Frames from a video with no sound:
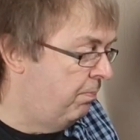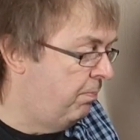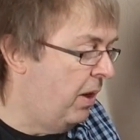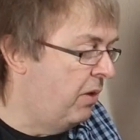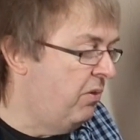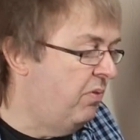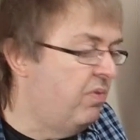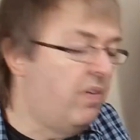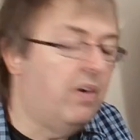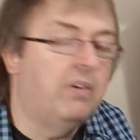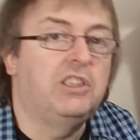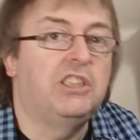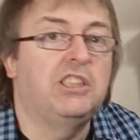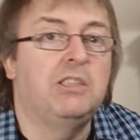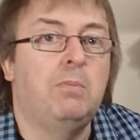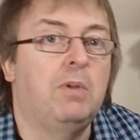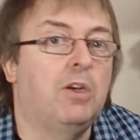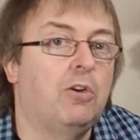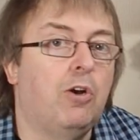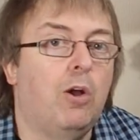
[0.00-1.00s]
Both very
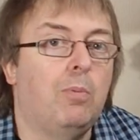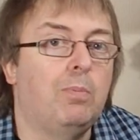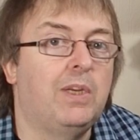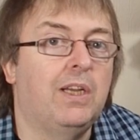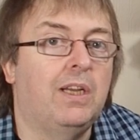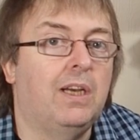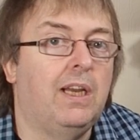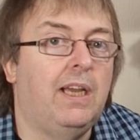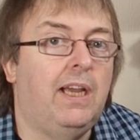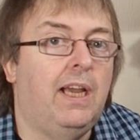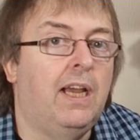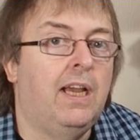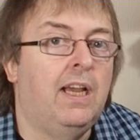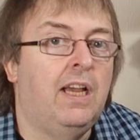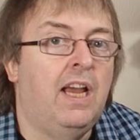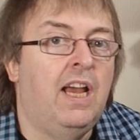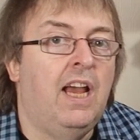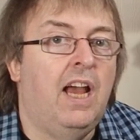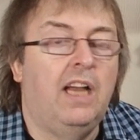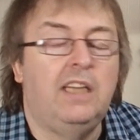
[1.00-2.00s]
similar optically.
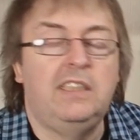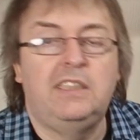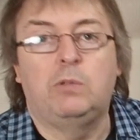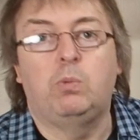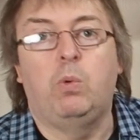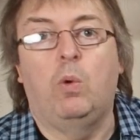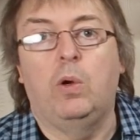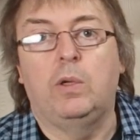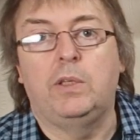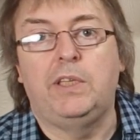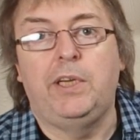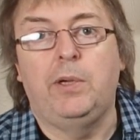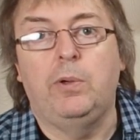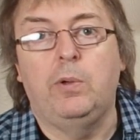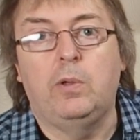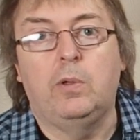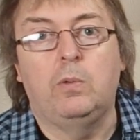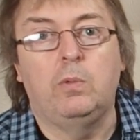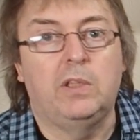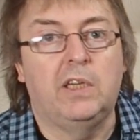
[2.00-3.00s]
It's what
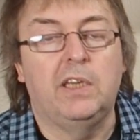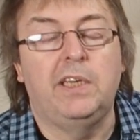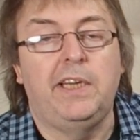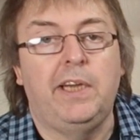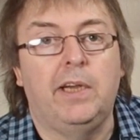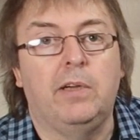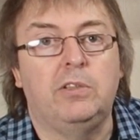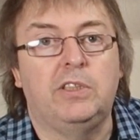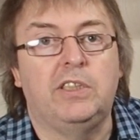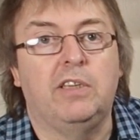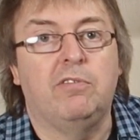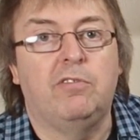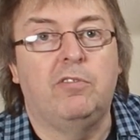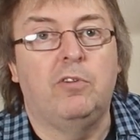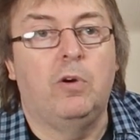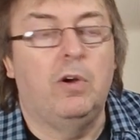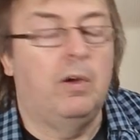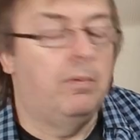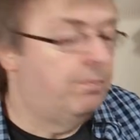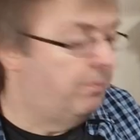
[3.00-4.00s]
you're going to use it
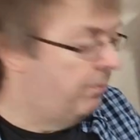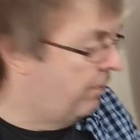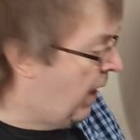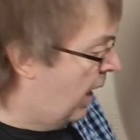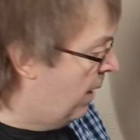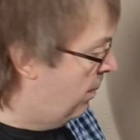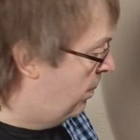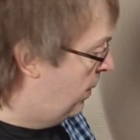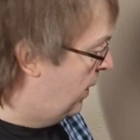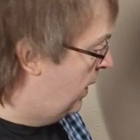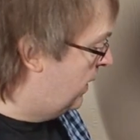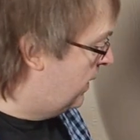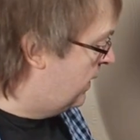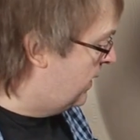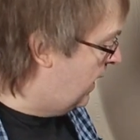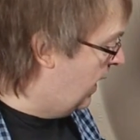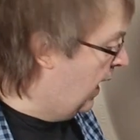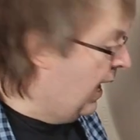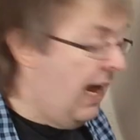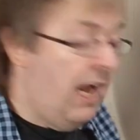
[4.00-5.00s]
for.
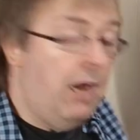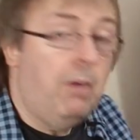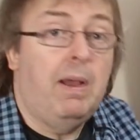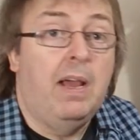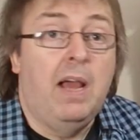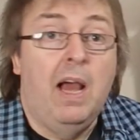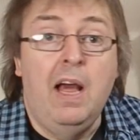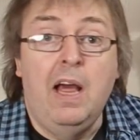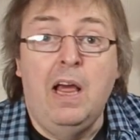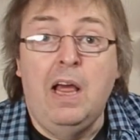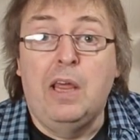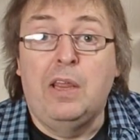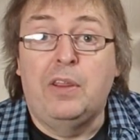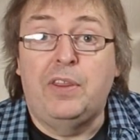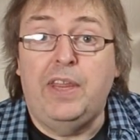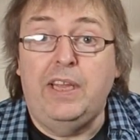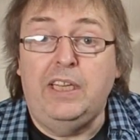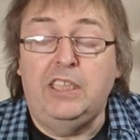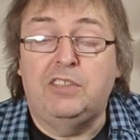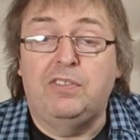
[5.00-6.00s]
But anyway,
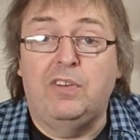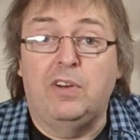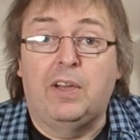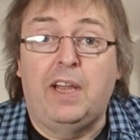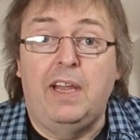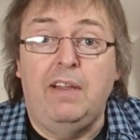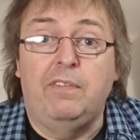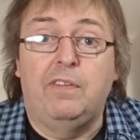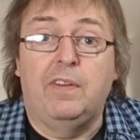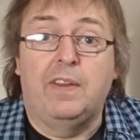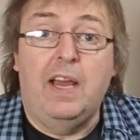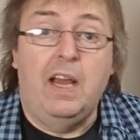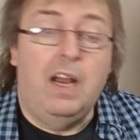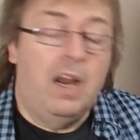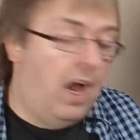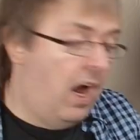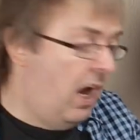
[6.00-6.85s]
thanks for looking for that.